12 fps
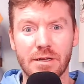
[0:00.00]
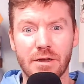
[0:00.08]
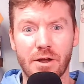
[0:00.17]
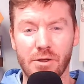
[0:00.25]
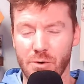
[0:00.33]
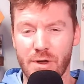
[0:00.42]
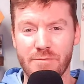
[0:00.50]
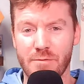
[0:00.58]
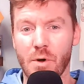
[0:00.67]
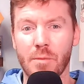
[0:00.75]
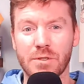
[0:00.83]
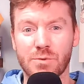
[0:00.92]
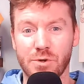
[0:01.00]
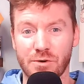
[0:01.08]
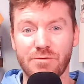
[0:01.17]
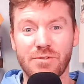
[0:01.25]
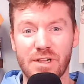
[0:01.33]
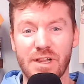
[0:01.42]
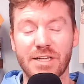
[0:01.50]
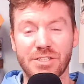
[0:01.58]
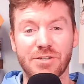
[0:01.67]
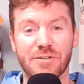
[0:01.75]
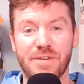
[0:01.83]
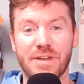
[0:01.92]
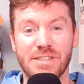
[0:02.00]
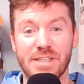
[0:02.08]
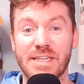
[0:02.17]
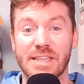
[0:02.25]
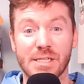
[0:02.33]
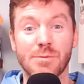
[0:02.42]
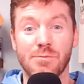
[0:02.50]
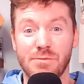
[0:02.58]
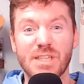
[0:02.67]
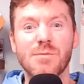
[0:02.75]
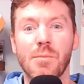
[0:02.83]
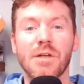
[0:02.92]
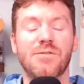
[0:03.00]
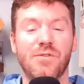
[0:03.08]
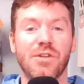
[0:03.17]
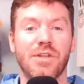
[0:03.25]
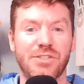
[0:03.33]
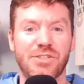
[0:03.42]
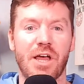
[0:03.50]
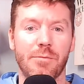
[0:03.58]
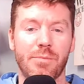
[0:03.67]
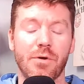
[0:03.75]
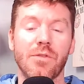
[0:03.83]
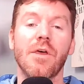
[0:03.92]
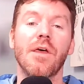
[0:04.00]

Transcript: Are you having moments where you're clenching your fist thinking this must feel like childbirth?